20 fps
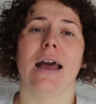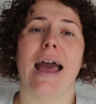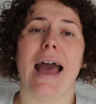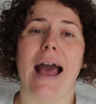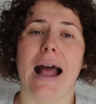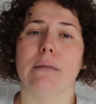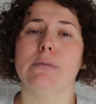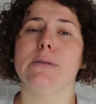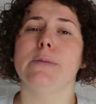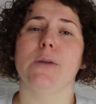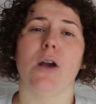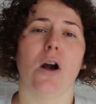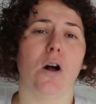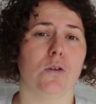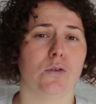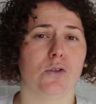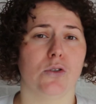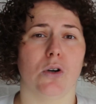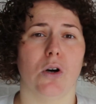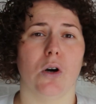helps me
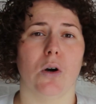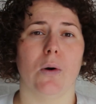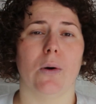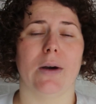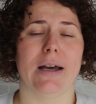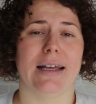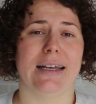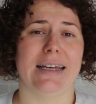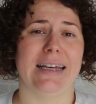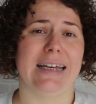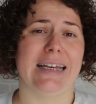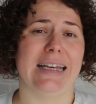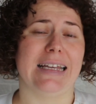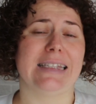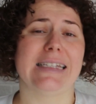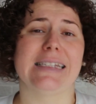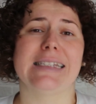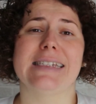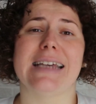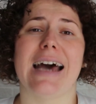also in
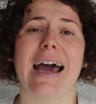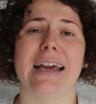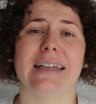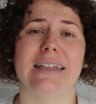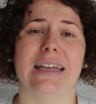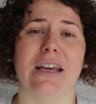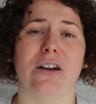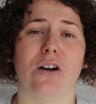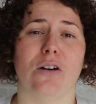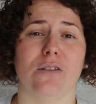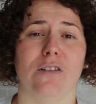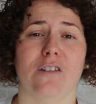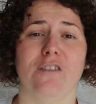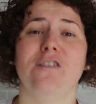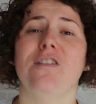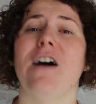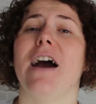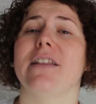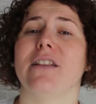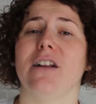deciding on the
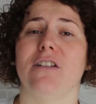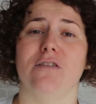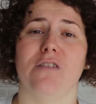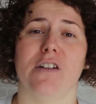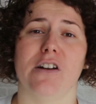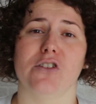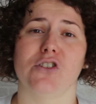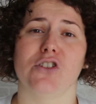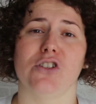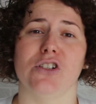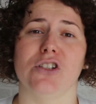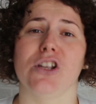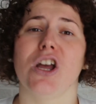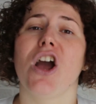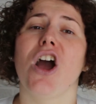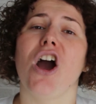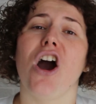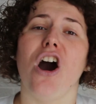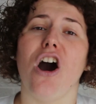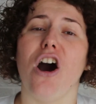final version
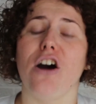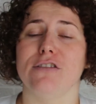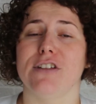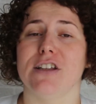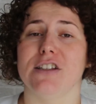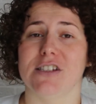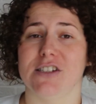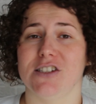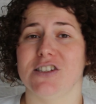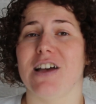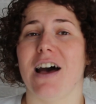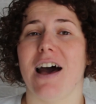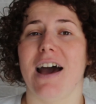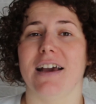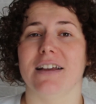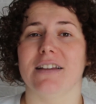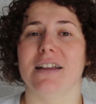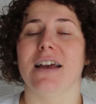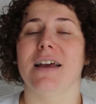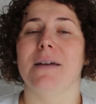of the
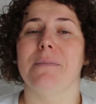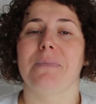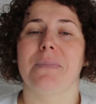design